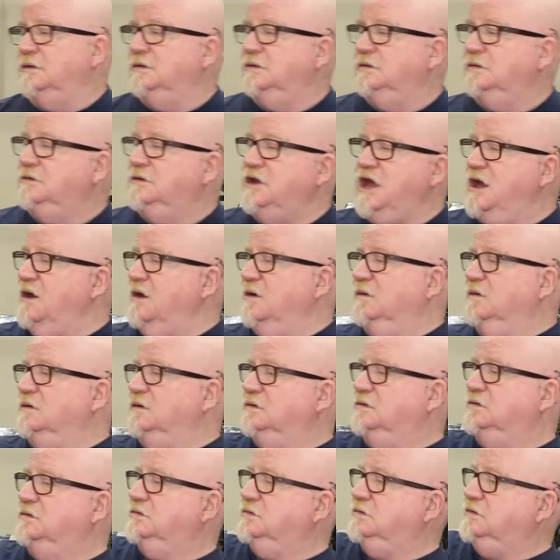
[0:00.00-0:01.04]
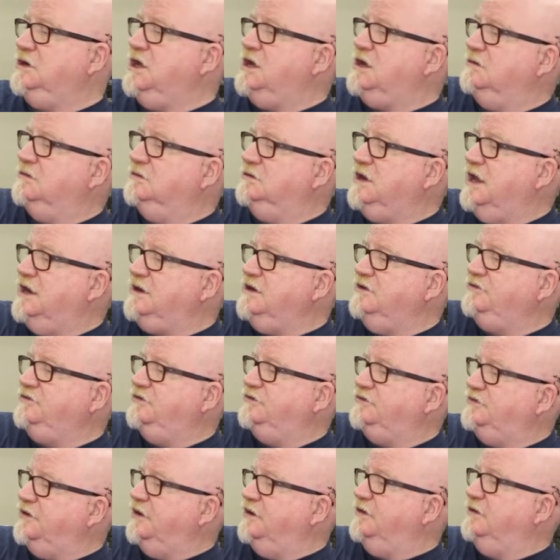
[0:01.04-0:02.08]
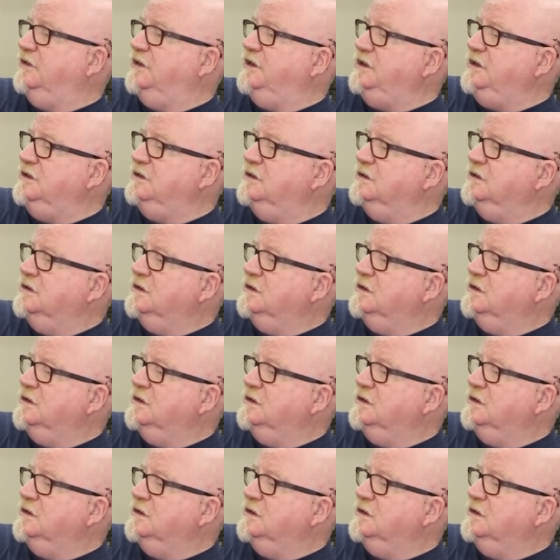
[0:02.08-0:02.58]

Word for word: No, no, not necessarily.